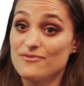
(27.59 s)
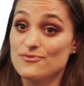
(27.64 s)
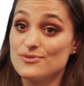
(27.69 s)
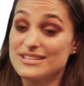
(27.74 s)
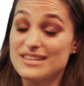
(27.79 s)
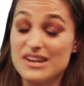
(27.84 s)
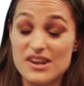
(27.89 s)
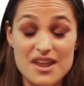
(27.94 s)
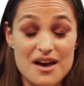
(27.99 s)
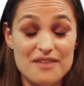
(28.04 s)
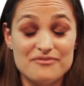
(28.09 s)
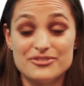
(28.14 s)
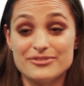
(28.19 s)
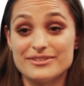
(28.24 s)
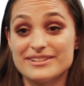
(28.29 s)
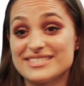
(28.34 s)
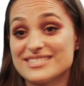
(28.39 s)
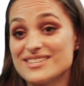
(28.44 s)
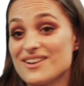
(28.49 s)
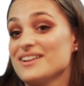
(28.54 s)
I've always loved
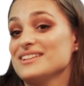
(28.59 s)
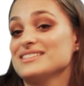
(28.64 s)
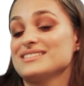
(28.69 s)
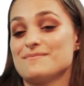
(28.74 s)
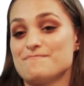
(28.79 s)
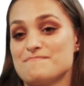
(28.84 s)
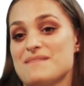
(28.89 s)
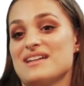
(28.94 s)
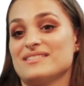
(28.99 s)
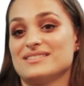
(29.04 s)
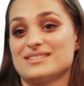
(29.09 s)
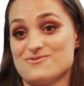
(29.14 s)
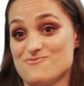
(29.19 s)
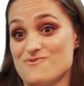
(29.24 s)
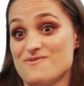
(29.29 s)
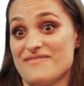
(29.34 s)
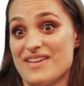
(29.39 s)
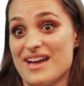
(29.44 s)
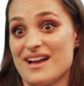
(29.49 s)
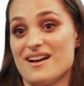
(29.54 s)
doing science and math and
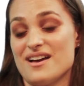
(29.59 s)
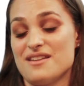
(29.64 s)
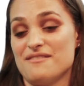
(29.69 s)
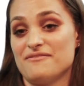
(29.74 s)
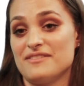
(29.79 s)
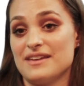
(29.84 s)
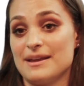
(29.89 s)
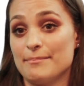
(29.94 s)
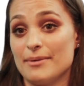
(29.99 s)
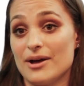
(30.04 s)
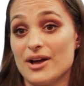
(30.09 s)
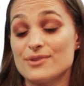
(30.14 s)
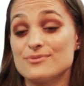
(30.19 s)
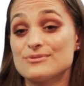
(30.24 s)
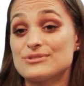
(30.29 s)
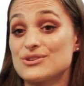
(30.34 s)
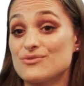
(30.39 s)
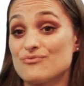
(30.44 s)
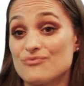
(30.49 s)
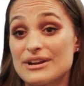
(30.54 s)
all of that kind of thing. But I
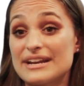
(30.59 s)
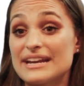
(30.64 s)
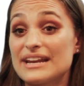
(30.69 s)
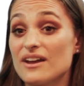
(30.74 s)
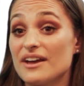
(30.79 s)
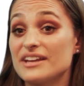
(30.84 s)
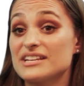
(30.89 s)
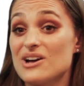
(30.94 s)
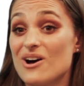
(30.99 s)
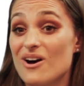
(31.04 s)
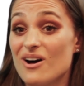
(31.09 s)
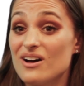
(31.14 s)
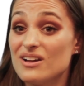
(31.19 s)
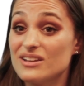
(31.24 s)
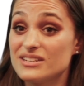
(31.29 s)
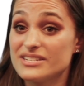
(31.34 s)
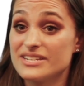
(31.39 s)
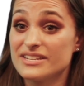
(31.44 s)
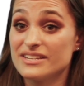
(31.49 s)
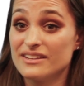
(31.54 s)
also really liked
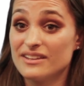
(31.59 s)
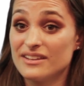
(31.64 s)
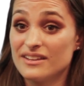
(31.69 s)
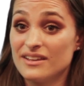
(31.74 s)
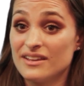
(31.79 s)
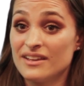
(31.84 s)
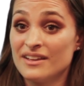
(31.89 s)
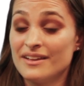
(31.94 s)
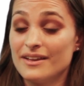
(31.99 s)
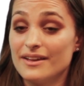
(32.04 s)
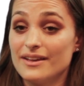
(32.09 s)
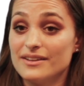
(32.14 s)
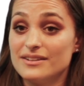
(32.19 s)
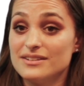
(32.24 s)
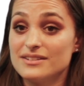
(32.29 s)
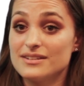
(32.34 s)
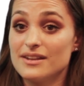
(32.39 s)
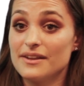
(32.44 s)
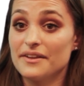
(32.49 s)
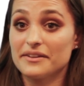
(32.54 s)
art.
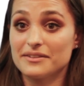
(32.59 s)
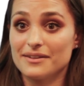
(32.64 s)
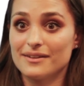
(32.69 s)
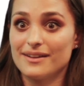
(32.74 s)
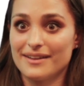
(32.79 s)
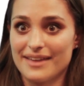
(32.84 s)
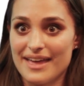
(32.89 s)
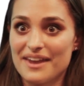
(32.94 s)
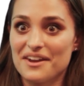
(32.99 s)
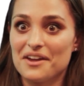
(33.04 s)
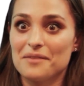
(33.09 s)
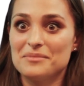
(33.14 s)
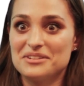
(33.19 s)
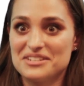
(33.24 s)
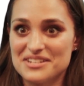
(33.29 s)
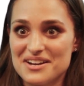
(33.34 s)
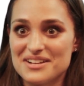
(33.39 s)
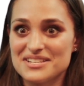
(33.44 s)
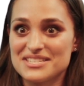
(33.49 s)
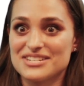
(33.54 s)
And like, again, I'm a
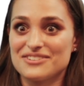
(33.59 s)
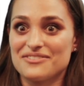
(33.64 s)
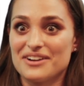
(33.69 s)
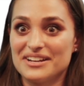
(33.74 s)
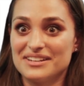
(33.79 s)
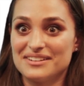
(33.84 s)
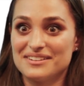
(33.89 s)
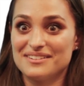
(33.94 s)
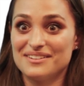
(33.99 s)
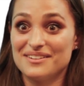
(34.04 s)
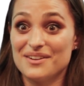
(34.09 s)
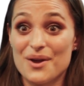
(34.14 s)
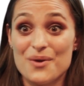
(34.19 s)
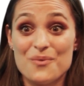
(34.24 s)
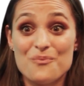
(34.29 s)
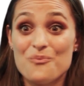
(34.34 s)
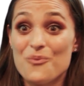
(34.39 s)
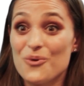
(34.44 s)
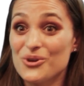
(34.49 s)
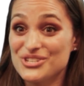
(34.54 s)
dancer.
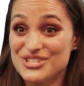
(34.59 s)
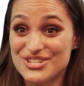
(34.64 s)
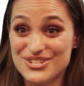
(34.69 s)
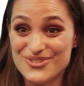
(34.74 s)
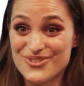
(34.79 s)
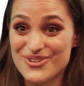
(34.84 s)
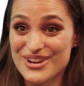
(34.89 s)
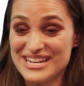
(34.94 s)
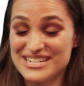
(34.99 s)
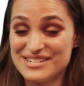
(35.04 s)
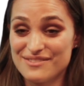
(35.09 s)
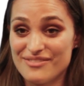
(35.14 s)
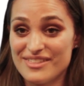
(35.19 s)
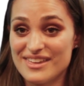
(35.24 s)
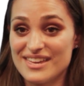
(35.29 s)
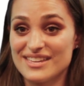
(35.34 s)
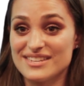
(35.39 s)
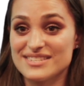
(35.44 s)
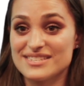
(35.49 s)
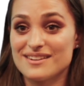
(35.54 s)
I want to do creative
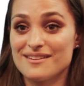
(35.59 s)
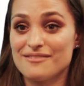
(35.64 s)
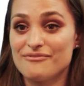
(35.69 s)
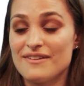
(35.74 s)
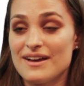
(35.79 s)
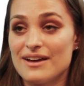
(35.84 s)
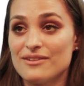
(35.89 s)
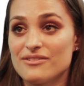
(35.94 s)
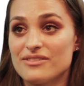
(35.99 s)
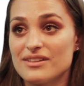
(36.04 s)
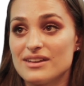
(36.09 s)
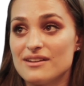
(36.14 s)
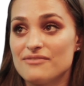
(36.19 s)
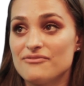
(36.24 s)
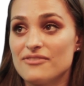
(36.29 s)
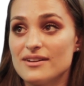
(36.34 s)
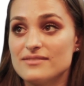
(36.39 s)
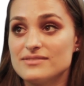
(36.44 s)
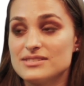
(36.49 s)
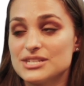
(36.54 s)
things. And I found that
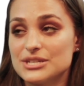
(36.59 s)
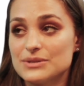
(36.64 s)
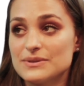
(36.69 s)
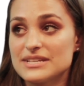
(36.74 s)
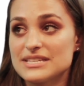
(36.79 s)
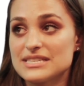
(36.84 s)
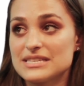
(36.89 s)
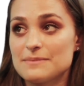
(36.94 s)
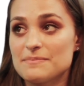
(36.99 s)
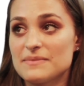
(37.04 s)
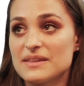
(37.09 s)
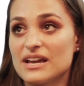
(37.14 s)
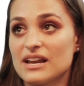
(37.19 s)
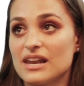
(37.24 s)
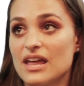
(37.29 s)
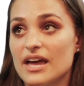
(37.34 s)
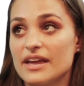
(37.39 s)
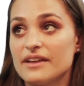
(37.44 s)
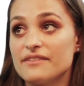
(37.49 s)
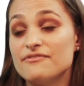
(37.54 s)
if I was doing
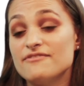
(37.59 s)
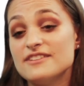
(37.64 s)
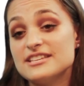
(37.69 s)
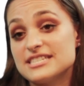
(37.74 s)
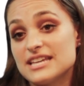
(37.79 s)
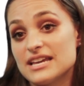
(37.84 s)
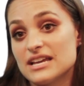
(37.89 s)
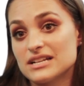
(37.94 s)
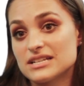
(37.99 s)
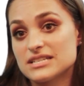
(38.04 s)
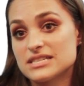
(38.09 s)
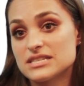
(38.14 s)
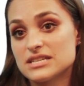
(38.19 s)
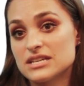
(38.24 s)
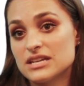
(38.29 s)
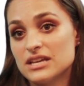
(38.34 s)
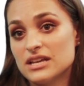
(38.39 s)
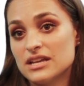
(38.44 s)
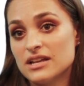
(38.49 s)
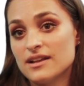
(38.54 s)
something like
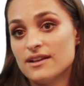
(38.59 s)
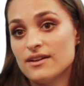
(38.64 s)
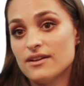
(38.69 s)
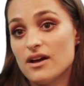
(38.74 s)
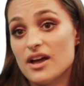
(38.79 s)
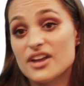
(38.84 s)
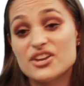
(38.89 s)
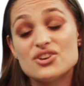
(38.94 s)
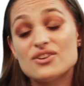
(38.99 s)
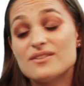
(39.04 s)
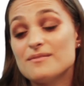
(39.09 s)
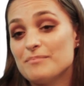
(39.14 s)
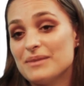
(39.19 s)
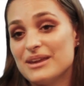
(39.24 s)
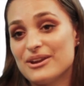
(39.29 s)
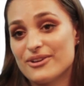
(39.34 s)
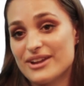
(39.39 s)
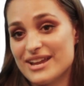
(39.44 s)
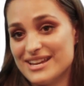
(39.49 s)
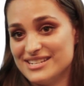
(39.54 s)
physics, I couldn't
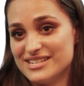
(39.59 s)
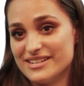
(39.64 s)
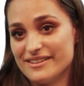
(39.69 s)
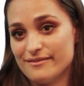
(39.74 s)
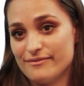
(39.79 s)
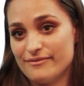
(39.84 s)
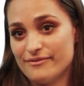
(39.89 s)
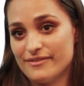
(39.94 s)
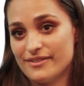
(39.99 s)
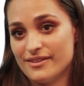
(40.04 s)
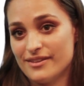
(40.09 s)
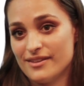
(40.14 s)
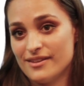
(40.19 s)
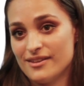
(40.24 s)
be creative.